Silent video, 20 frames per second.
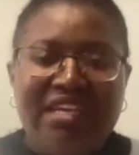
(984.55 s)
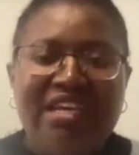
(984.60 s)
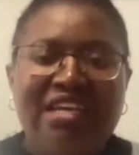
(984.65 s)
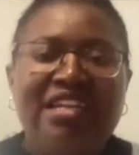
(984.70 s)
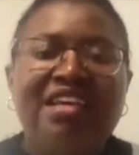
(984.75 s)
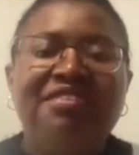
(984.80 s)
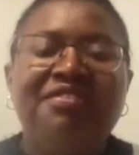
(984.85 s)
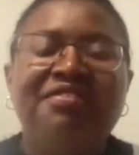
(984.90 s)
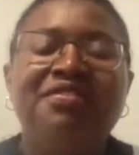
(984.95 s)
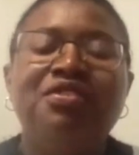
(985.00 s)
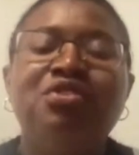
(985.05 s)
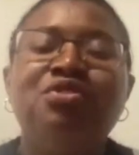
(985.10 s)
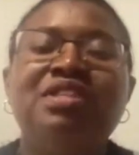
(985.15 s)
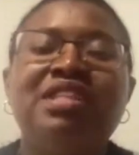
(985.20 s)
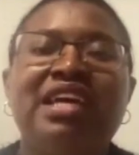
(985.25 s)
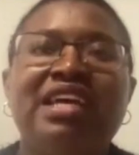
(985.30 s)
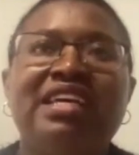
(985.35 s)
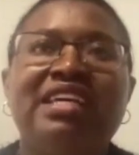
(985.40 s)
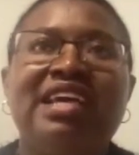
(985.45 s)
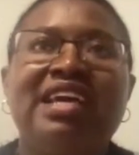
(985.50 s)
And I
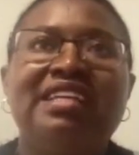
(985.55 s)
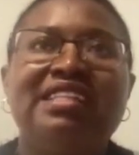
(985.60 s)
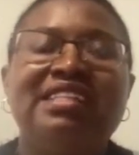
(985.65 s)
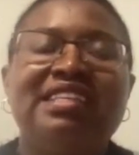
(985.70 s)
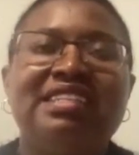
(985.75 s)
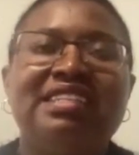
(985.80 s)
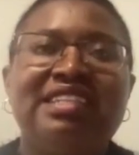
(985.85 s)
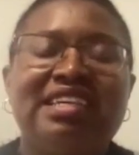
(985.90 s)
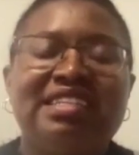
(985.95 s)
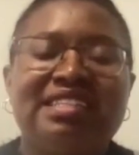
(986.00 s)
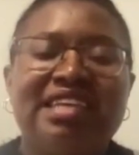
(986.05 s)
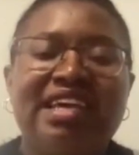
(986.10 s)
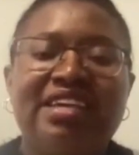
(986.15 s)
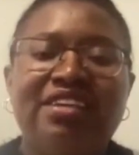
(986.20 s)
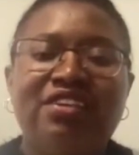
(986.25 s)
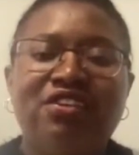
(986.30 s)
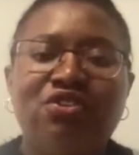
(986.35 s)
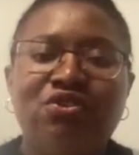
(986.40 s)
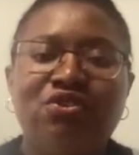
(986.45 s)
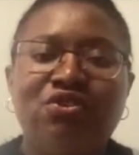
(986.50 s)
think that I
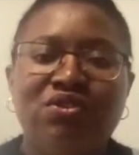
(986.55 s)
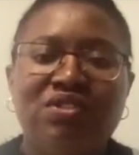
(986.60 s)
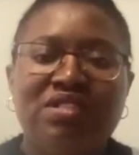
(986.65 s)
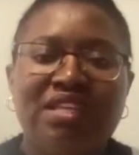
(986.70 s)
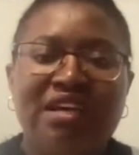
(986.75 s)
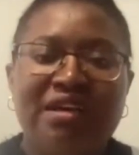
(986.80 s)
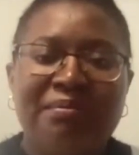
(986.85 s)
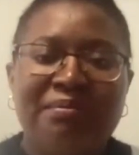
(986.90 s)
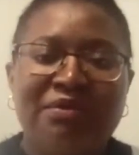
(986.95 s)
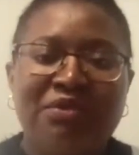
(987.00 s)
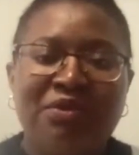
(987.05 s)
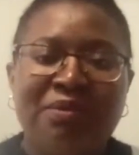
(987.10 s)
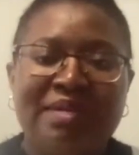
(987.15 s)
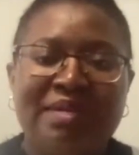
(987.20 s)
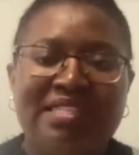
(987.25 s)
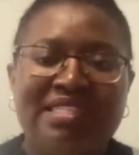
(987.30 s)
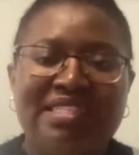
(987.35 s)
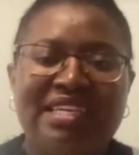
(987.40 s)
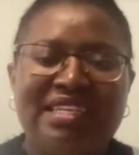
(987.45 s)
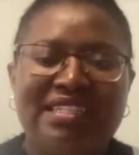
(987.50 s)
use
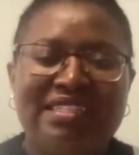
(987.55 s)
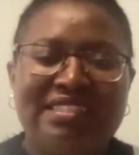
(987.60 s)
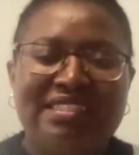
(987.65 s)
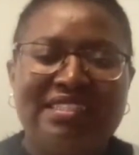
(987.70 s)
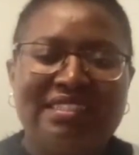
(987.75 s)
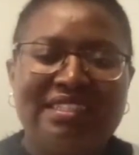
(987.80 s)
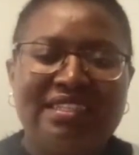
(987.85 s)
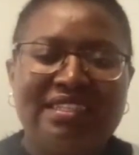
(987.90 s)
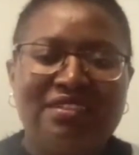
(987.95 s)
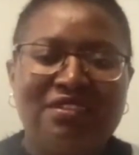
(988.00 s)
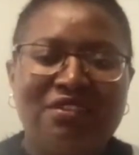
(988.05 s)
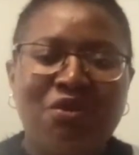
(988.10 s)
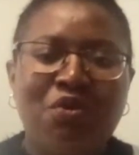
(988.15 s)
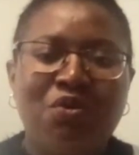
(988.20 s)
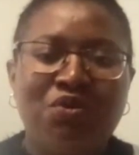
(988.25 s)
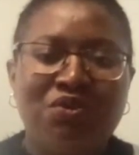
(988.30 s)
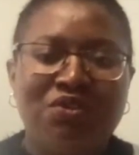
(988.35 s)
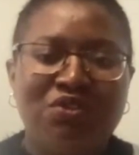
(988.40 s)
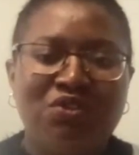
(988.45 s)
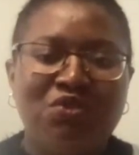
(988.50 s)
Thomas Edison's
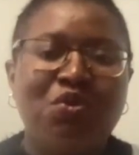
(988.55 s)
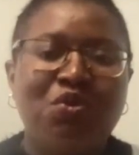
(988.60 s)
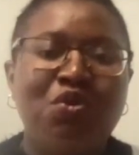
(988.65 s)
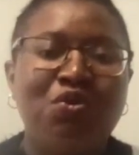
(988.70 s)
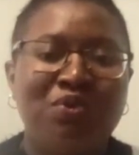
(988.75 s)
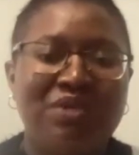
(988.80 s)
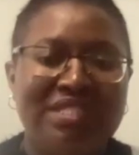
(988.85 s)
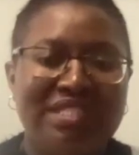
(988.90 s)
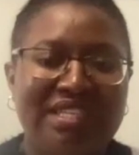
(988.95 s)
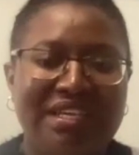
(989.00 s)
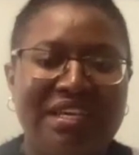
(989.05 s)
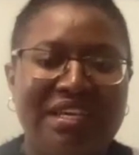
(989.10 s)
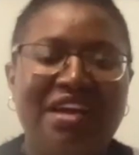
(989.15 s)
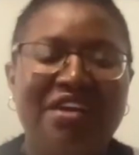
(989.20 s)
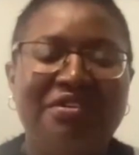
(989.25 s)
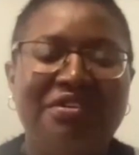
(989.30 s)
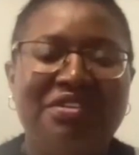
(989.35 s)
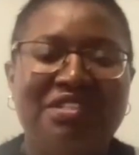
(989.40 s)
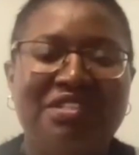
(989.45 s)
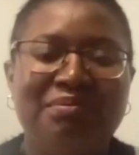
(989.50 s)
quote to always
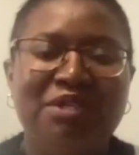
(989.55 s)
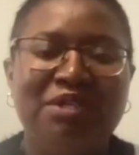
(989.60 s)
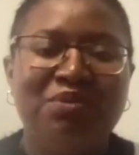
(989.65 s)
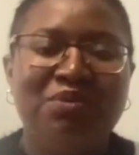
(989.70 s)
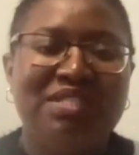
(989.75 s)
encourage me.